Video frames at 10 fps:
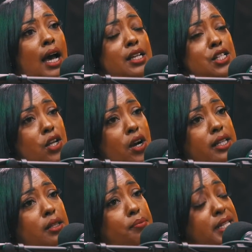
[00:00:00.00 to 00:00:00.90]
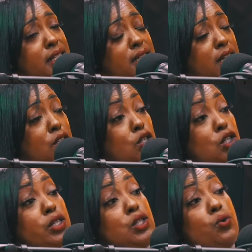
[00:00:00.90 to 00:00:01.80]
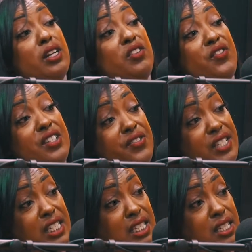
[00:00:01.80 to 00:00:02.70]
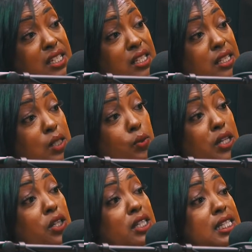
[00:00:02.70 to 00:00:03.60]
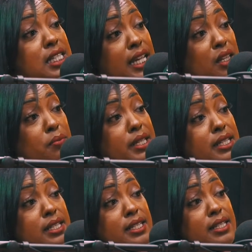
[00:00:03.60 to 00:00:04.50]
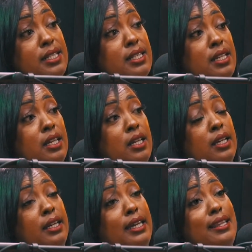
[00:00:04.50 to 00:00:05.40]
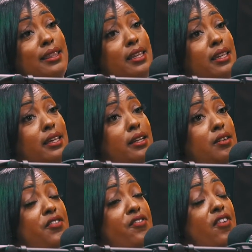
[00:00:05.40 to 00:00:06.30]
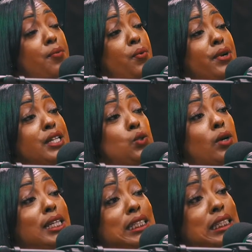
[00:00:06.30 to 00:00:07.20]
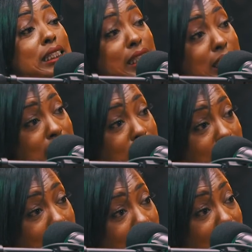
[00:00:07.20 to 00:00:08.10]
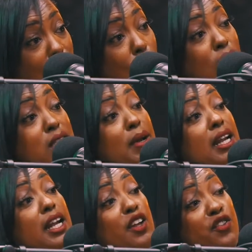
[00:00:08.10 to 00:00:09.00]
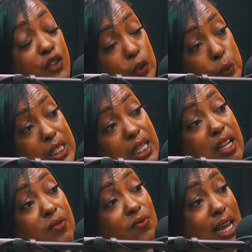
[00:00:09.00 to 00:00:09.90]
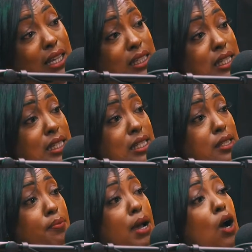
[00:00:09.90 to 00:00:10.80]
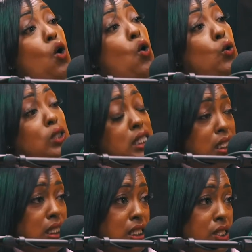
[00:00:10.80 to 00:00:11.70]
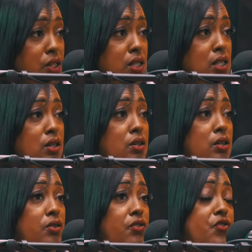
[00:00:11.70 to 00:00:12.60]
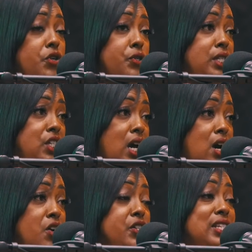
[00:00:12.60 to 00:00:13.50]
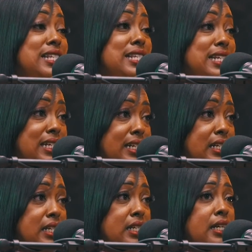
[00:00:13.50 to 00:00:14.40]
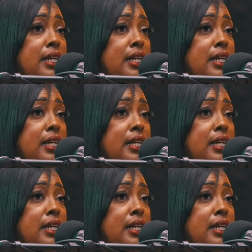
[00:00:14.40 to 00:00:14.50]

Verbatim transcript: I started the business I told you in 2015 is when I started the second business. And then February 2016, I lost my nephew to gun violence, my oldest sister's first child, her son,